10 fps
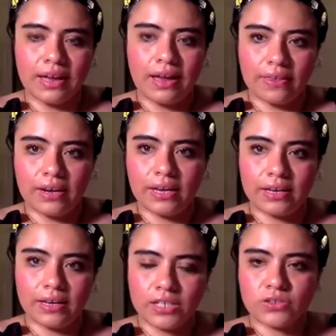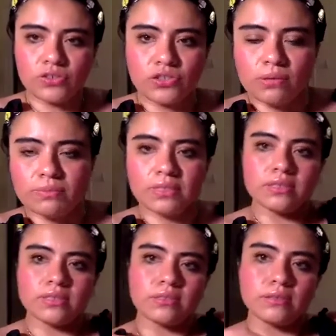And then I just jumped
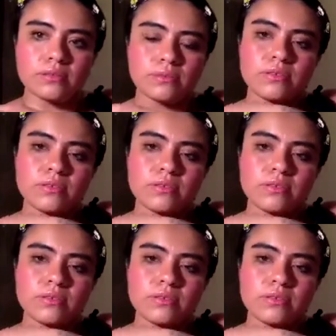into